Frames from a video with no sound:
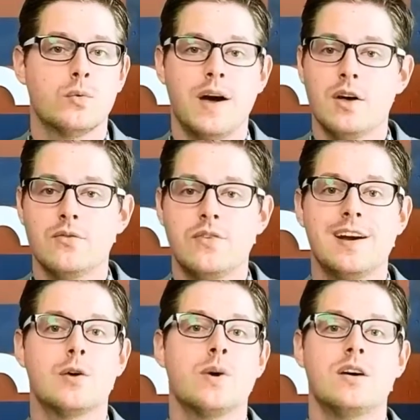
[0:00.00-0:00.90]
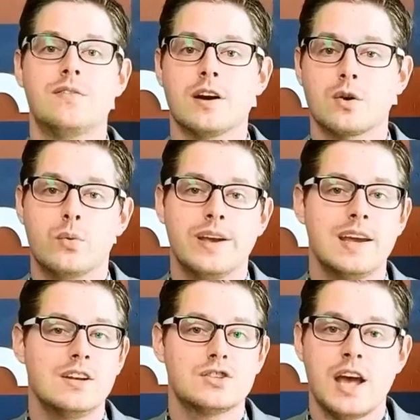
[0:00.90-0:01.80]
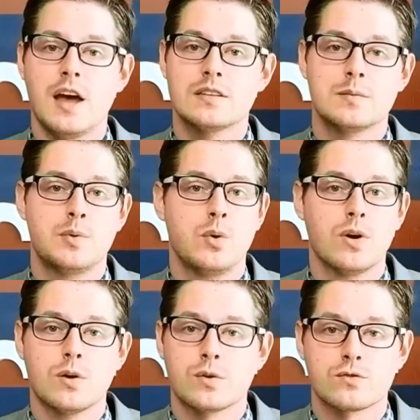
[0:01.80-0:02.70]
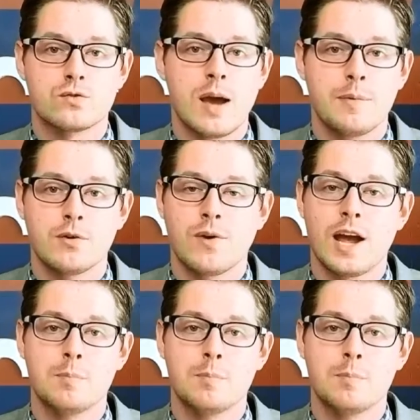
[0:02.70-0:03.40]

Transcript: welfare, welfare queen, child support, or strapping